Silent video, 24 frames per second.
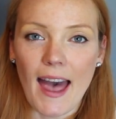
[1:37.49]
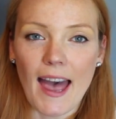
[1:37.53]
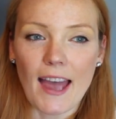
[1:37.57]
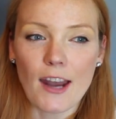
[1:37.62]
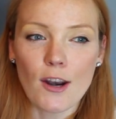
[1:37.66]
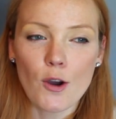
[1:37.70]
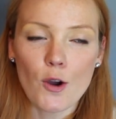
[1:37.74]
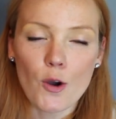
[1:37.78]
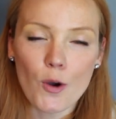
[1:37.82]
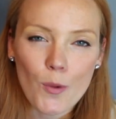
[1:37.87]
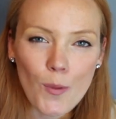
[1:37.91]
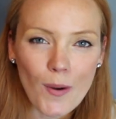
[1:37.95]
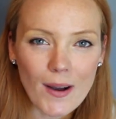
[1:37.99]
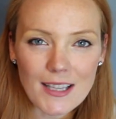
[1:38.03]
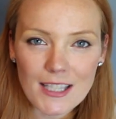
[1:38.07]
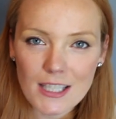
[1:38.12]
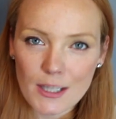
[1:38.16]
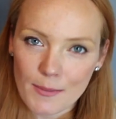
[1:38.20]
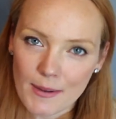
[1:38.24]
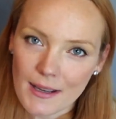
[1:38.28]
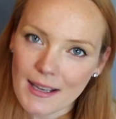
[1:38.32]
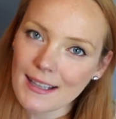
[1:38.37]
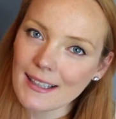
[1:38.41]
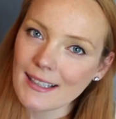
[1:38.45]
And who wants
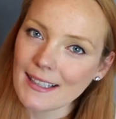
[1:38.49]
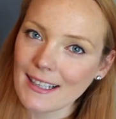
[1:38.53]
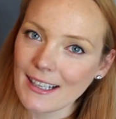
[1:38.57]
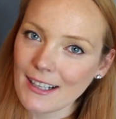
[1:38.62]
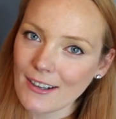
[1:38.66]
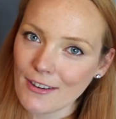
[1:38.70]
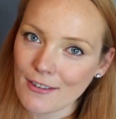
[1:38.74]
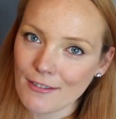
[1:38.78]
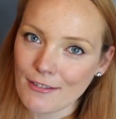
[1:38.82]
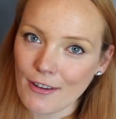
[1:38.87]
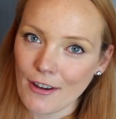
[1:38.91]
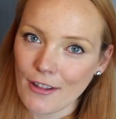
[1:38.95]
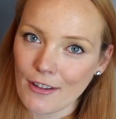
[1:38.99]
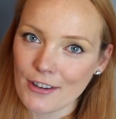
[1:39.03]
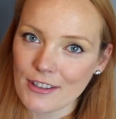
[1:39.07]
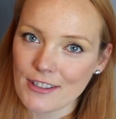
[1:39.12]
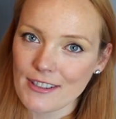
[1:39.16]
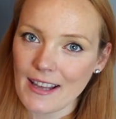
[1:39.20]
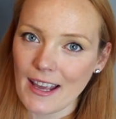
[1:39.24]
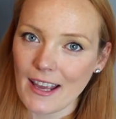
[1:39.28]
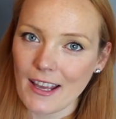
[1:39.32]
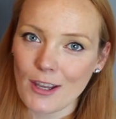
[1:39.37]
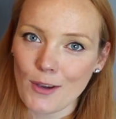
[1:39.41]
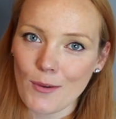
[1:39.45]
to be cleaning on Father's
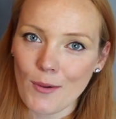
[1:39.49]
Day?